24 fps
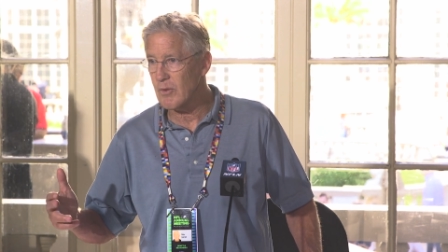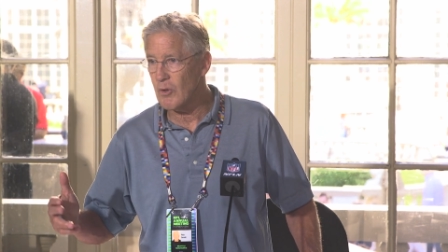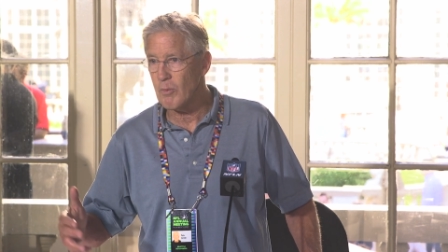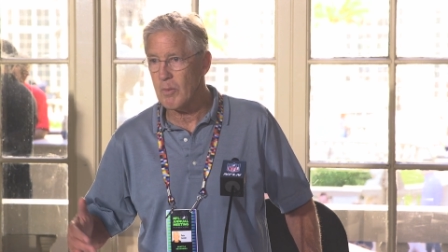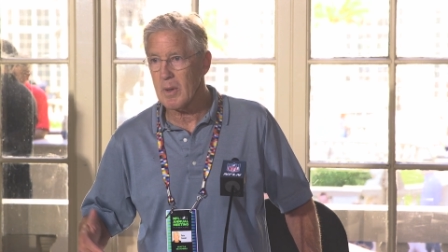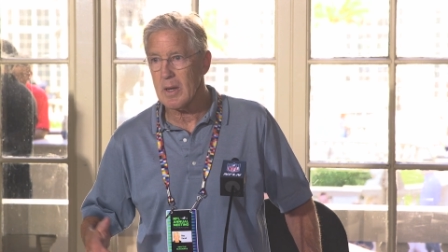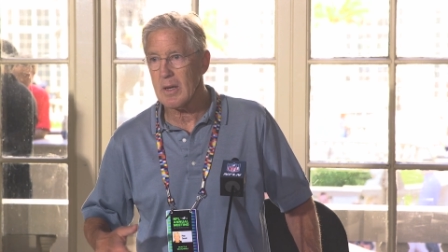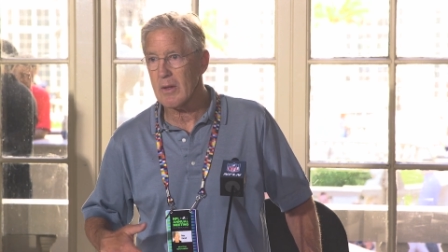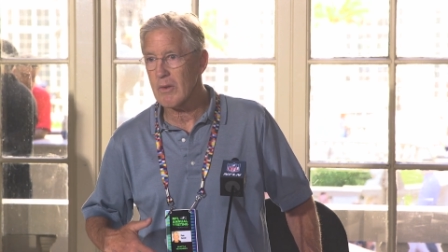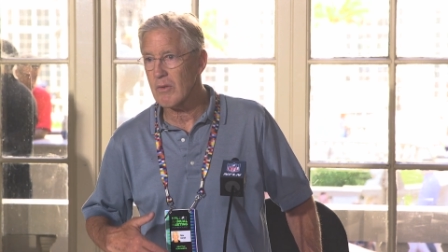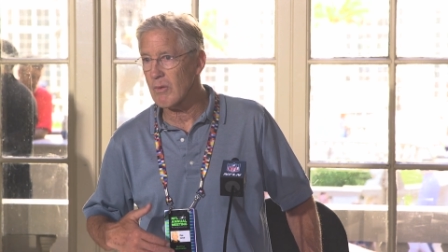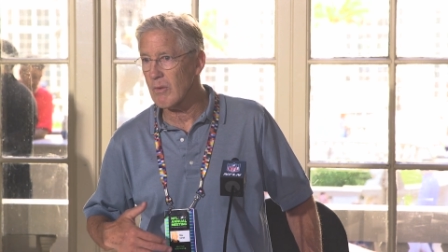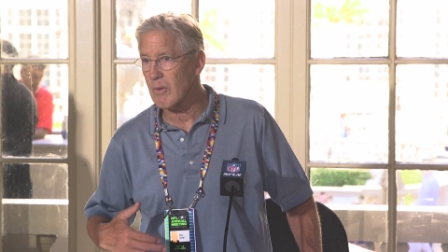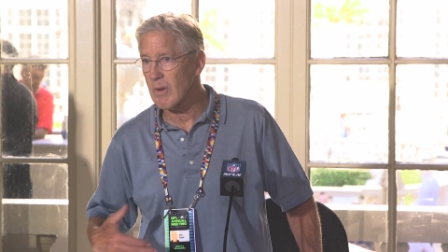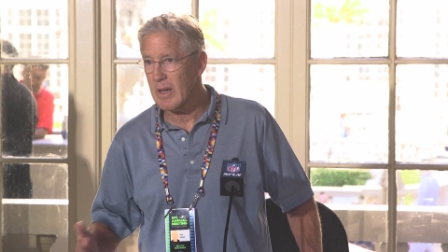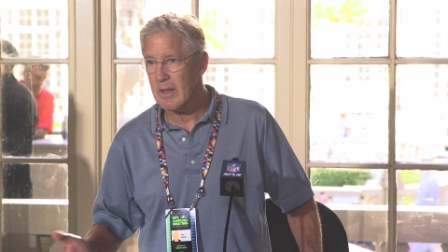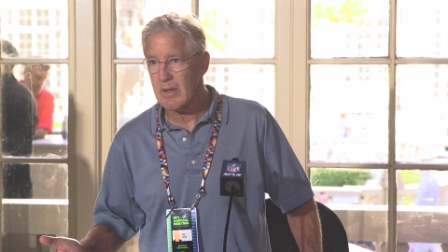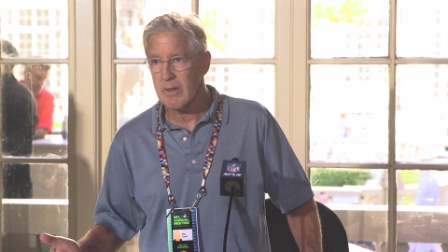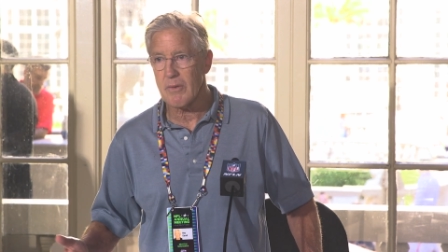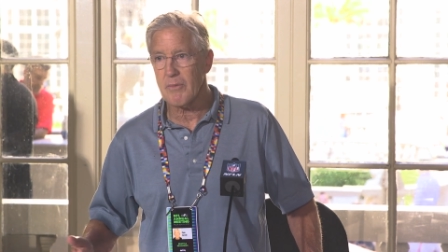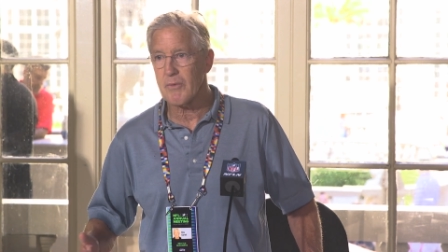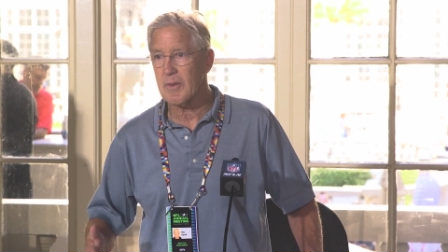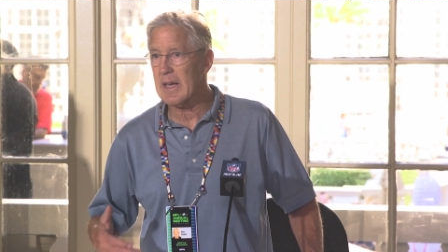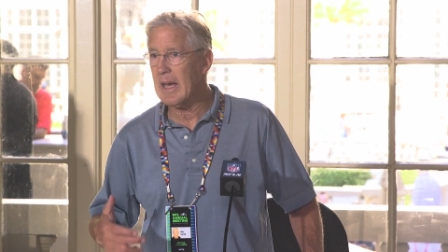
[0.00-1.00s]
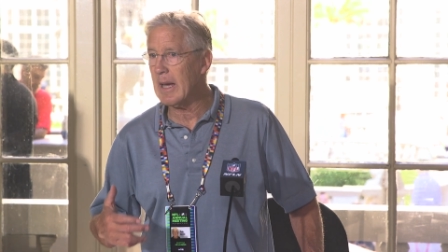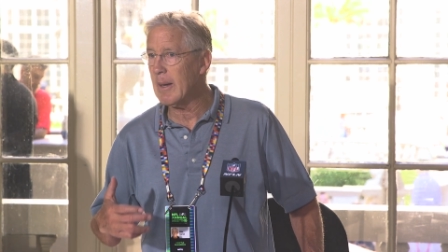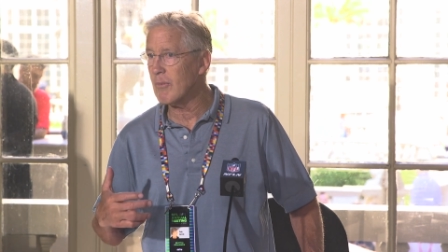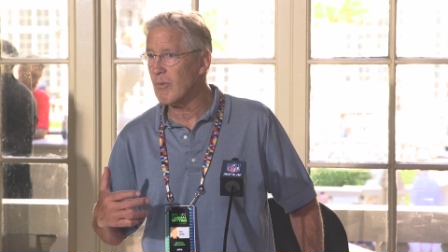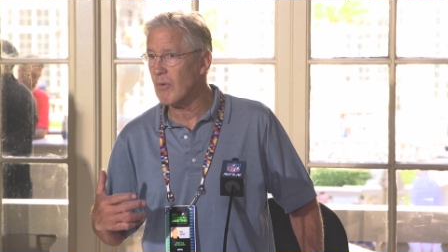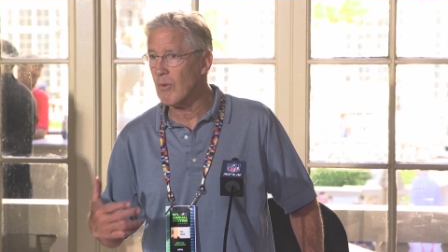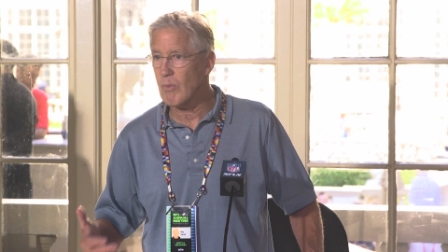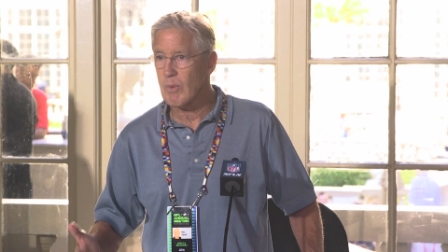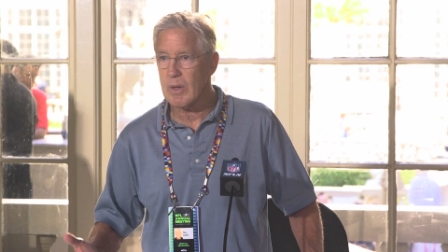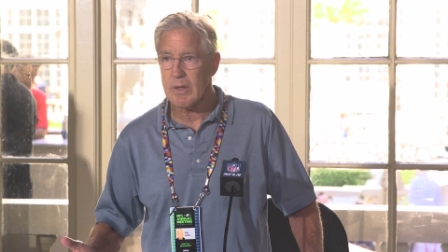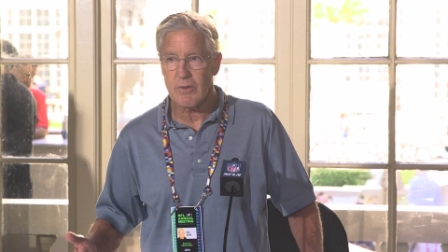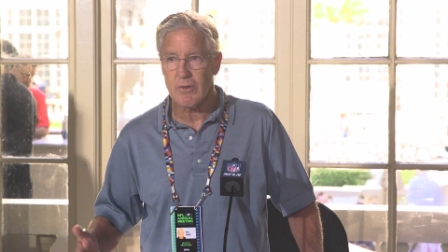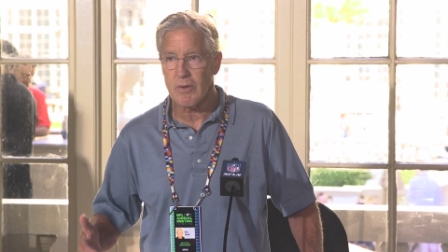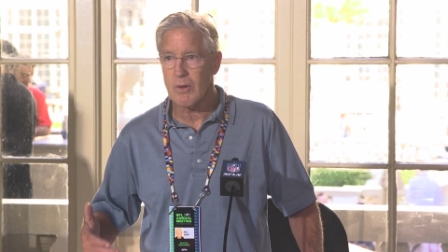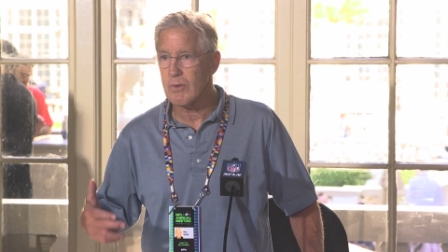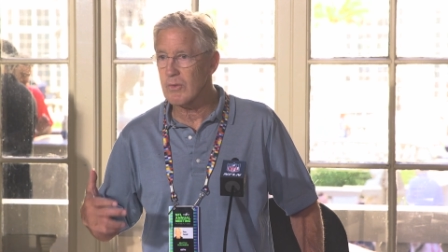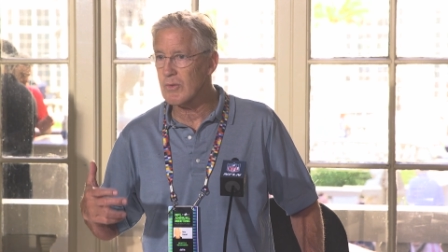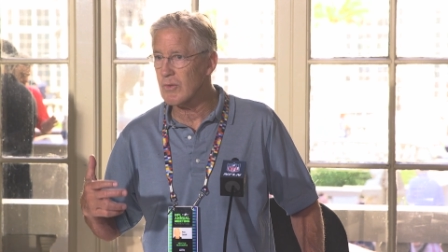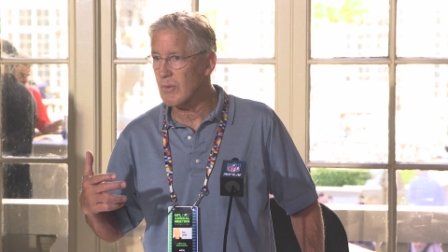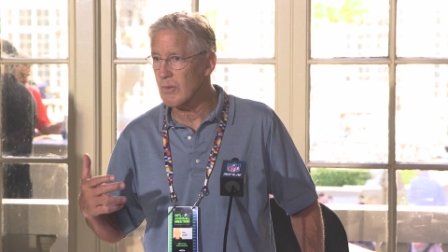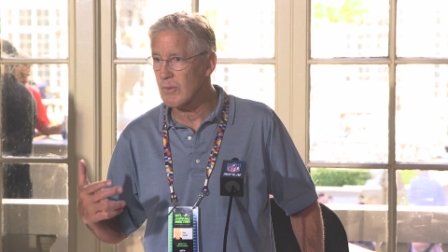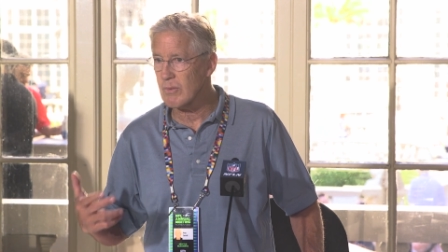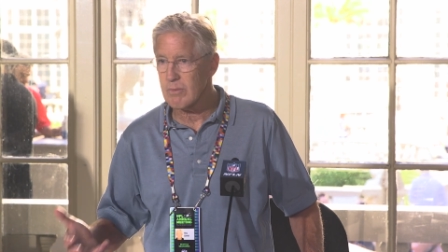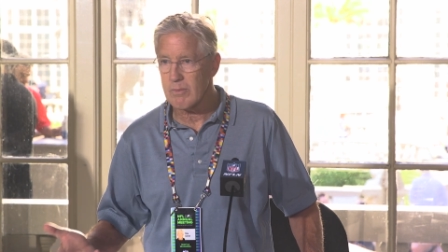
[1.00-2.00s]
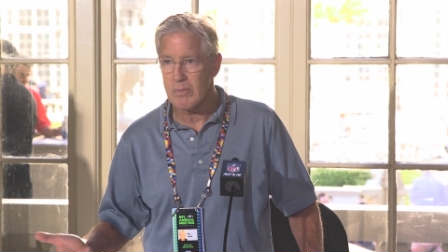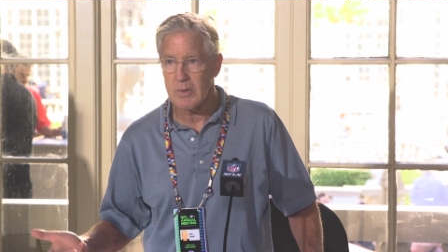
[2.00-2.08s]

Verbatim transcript: two minutes or end of games or red zones or